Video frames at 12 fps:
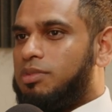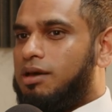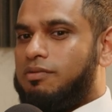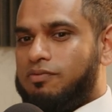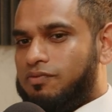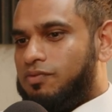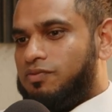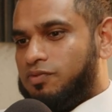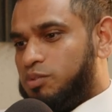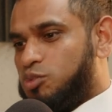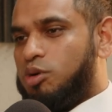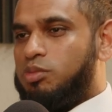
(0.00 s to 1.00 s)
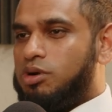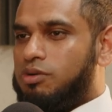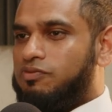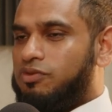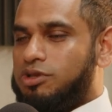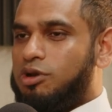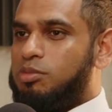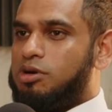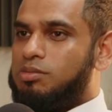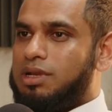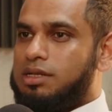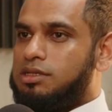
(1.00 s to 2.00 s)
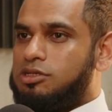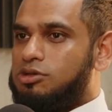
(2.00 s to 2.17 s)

But from your bottom, for your bottom line,